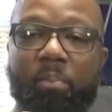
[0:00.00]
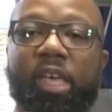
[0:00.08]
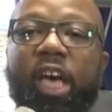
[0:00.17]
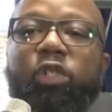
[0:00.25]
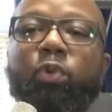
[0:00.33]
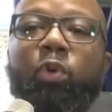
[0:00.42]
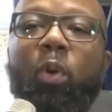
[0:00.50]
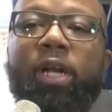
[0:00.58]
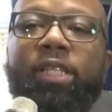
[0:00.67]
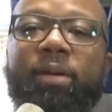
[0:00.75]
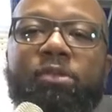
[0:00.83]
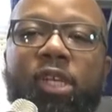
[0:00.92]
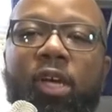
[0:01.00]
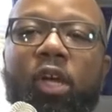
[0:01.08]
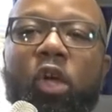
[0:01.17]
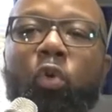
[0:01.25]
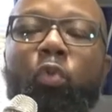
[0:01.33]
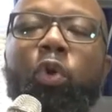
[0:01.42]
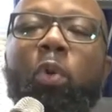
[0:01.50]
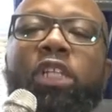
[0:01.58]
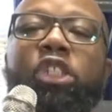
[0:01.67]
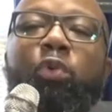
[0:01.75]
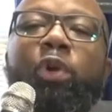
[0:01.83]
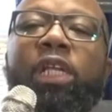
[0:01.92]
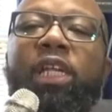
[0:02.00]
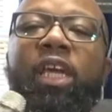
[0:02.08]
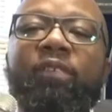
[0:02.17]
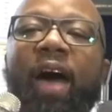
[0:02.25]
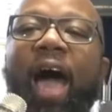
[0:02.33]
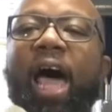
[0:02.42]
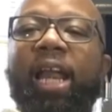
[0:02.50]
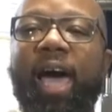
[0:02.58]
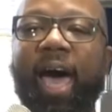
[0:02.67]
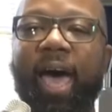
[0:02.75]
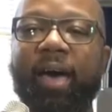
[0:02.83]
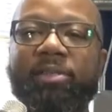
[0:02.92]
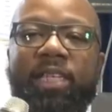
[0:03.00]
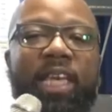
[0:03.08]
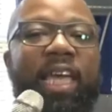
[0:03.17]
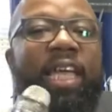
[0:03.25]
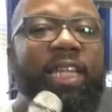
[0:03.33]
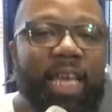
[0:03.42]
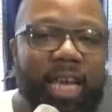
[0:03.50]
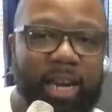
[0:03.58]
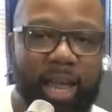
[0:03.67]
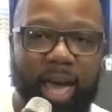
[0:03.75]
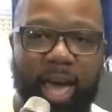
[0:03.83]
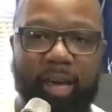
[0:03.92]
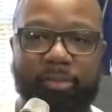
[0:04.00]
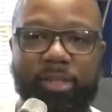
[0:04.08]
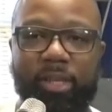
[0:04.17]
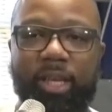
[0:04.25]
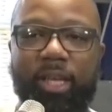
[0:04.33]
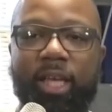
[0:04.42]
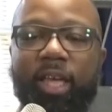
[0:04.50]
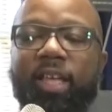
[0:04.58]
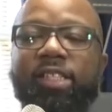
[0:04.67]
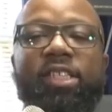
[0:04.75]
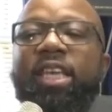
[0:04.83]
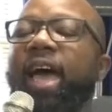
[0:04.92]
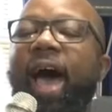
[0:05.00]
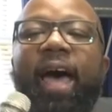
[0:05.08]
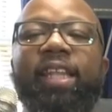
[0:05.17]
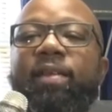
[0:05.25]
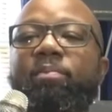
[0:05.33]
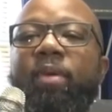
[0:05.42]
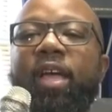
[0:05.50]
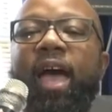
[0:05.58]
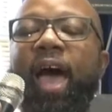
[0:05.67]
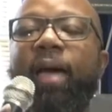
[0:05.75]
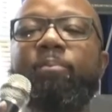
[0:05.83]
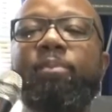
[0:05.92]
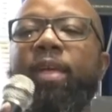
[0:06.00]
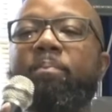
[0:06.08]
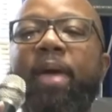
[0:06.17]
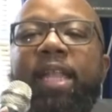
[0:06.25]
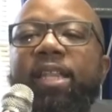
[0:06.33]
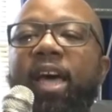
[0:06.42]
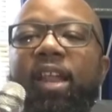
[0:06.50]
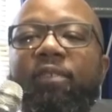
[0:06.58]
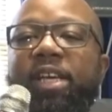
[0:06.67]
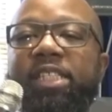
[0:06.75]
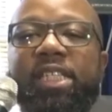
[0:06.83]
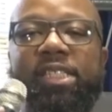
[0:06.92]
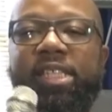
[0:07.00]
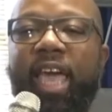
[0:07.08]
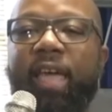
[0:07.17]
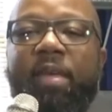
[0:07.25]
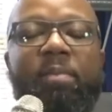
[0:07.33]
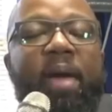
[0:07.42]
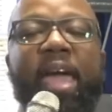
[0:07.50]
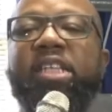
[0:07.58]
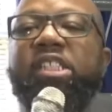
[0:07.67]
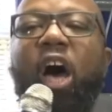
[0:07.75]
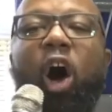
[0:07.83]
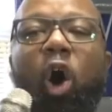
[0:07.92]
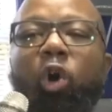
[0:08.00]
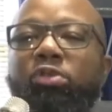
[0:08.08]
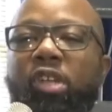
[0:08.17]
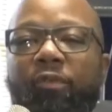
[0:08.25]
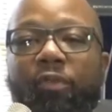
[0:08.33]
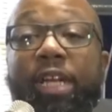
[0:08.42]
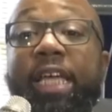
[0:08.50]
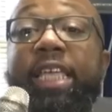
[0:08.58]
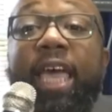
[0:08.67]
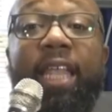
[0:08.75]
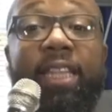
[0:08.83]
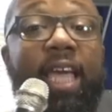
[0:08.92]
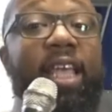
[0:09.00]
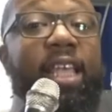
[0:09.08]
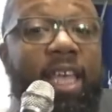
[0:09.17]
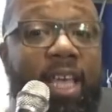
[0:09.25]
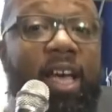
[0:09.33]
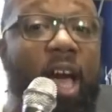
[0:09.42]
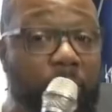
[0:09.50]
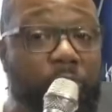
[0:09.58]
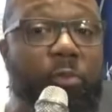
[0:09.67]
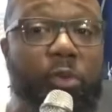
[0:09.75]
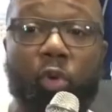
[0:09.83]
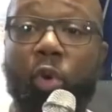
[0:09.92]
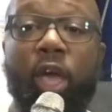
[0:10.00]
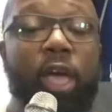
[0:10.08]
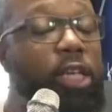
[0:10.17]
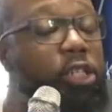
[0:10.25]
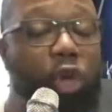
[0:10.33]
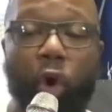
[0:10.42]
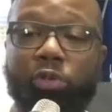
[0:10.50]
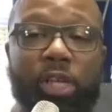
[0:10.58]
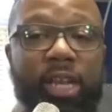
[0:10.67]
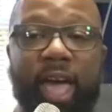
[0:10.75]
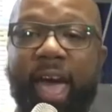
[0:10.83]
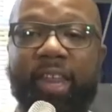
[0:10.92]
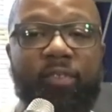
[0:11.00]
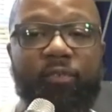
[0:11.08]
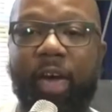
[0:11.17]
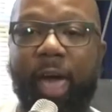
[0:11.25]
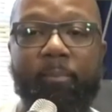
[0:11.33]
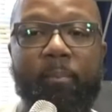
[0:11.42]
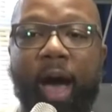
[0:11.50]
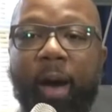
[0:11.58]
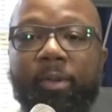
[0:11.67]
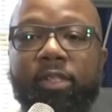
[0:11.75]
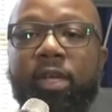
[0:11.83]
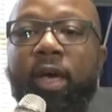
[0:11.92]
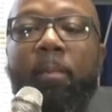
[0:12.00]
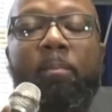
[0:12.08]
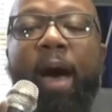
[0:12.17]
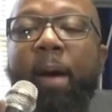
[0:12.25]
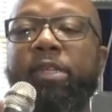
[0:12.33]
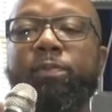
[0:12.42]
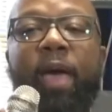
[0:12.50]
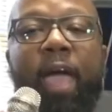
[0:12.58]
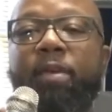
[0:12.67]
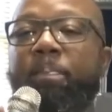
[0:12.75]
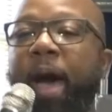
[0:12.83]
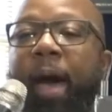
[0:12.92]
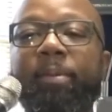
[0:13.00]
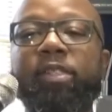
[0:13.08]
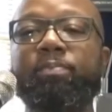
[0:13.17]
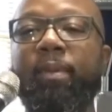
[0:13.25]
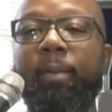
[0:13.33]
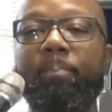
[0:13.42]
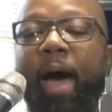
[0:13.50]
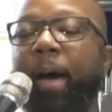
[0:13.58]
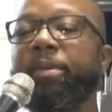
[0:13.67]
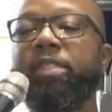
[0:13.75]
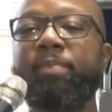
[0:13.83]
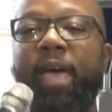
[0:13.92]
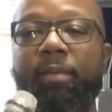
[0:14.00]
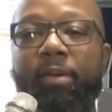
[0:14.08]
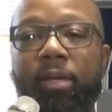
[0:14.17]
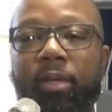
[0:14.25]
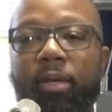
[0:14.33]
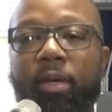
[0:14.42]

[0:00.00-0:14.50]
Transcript: because we wanted to relive our lives in their lives. See, God didn't make none of us the same. He made us all different. And yet they did come from you. There's no denying the fact. Mama's baby, papa's maybe.